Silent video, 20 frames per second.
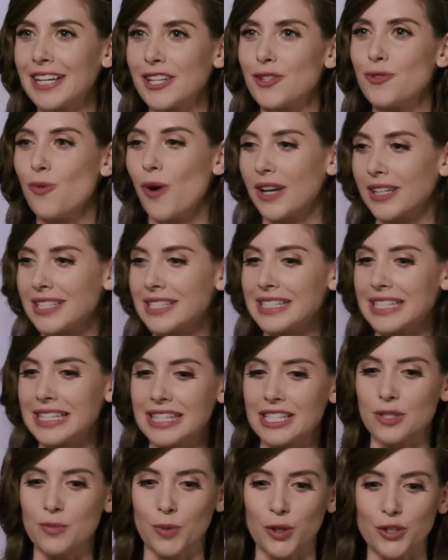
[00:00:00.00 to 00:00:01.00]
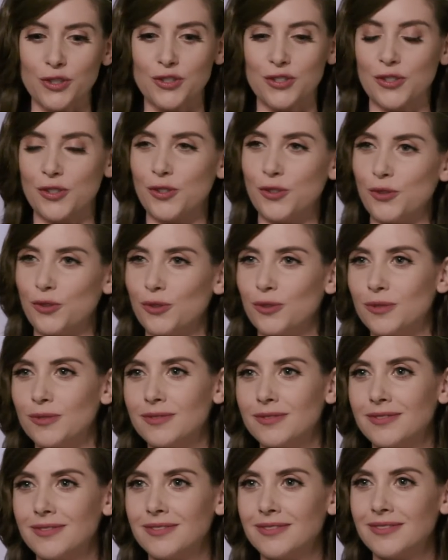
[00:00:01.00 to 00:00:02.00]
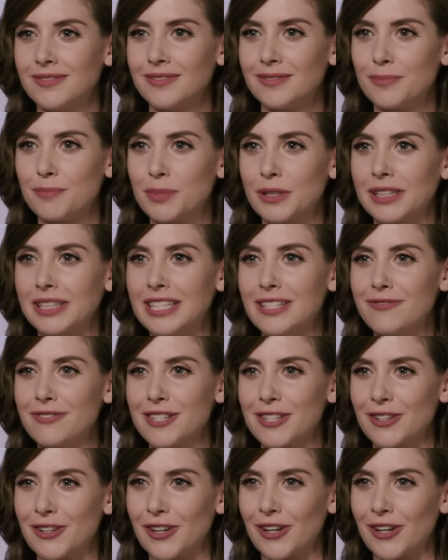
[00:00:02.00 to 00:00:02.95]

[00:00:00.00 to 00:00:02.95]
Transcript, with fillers: and you want to see this person who believes in